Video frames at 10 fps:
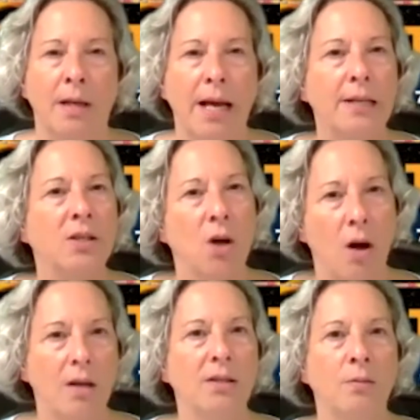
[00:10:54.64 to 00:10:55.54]
has
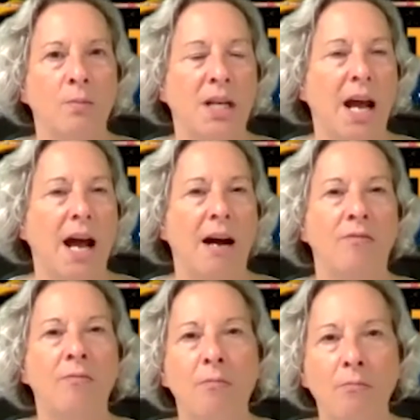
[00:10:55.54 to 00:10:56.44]
caused me to
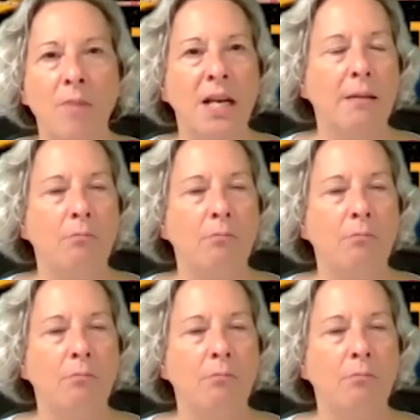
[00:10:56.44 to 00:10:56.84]
have many,